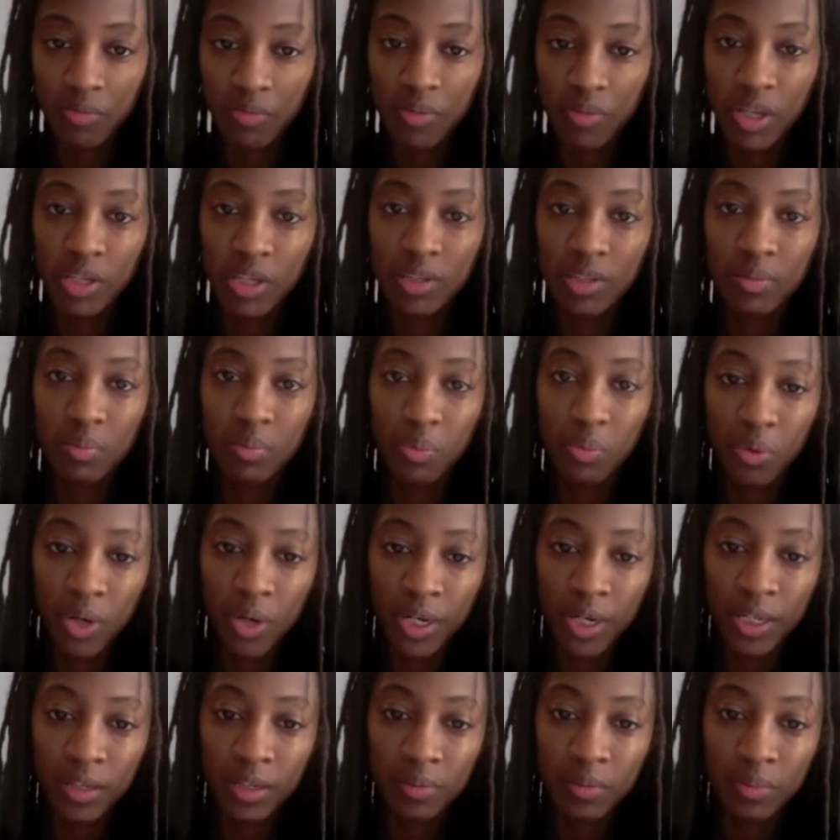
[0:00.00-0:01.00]
is
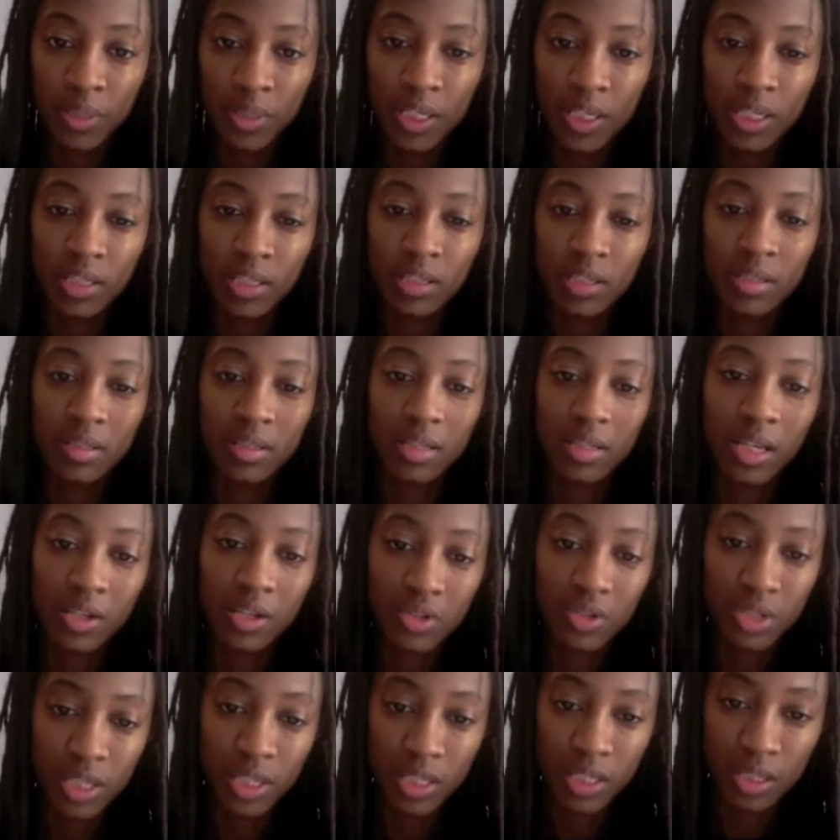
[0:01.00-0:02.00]
important because
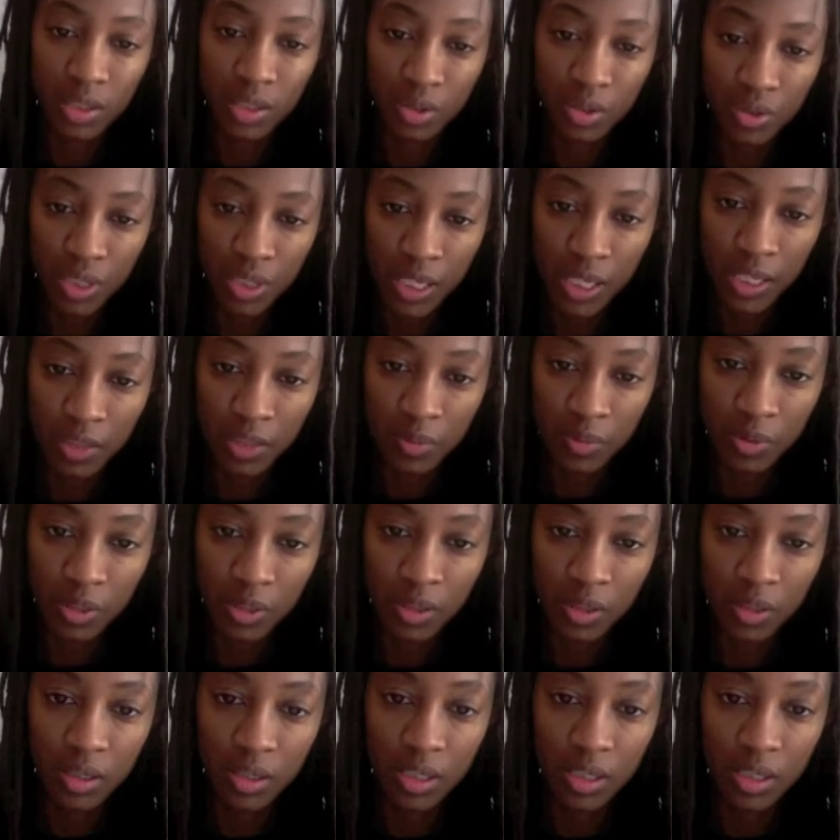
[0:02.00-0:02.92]
exercise-induced asthma